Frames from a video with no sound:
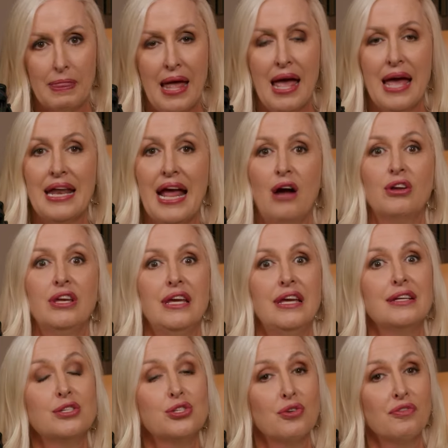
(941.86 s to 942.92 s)
and how
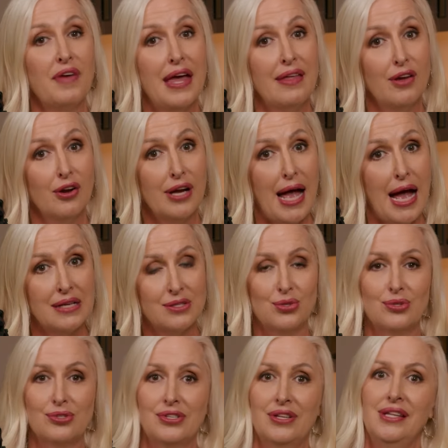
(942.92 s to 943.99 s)
kings survey their
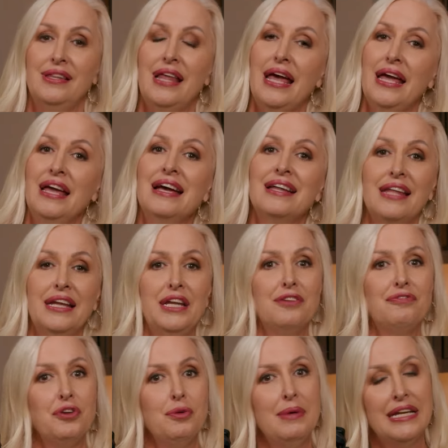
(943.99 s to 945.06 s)
castles. And then they need
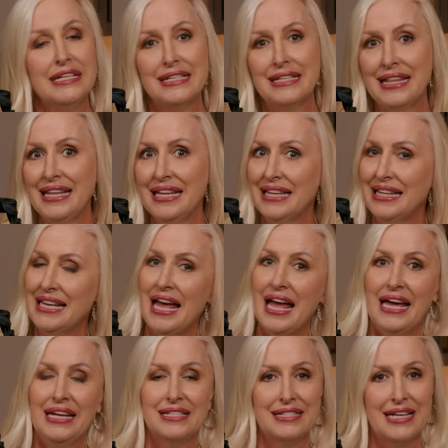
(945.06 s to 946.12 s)
a few minutes at the end of the
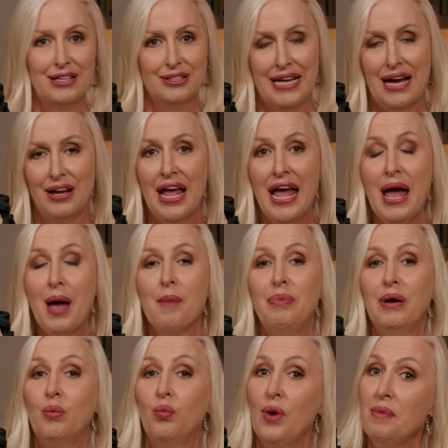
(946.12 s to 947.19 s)
day to settle down.
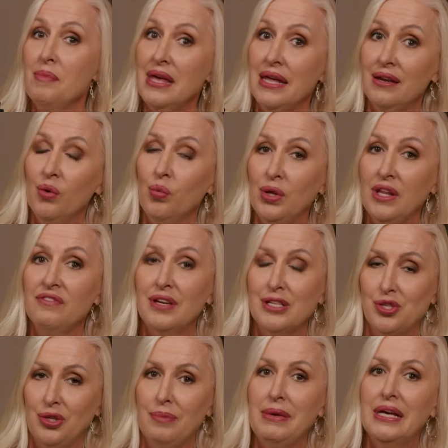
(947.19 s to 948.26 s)
But women will
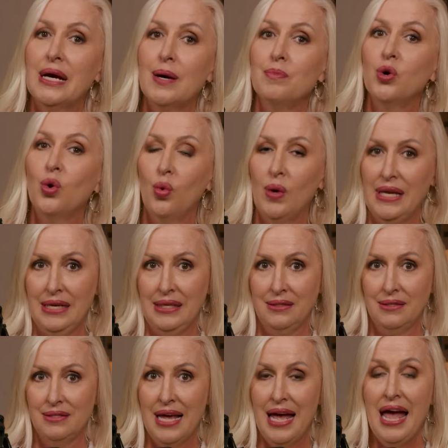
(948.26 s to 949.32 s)
eventually become
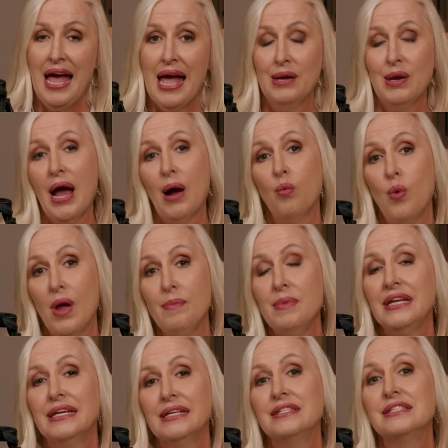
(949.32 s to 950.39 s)
queens, and how
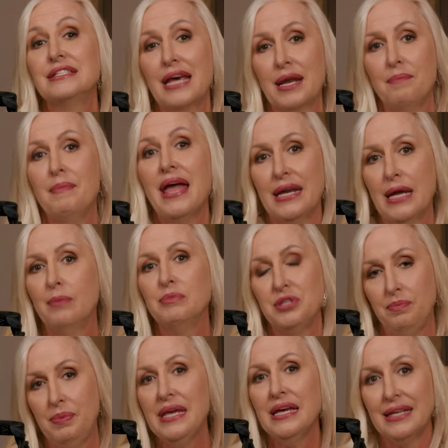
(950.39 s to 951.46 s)
women can set a man up
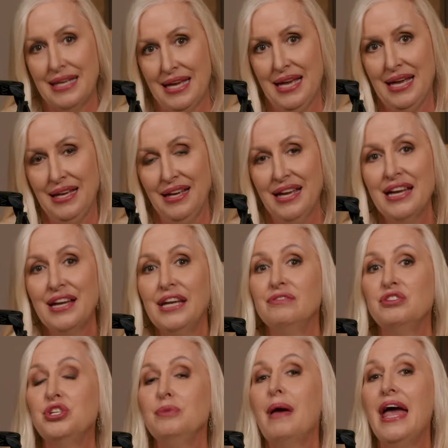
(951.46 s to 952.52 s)
to be a king if
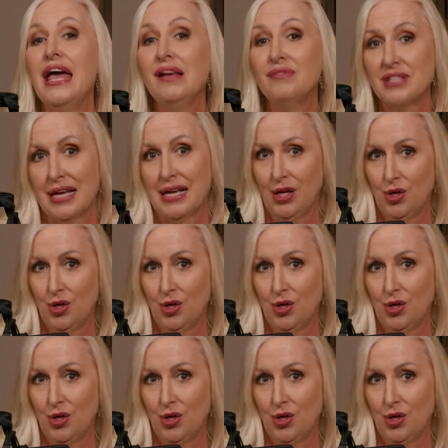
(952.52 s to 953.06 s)
she behaves like a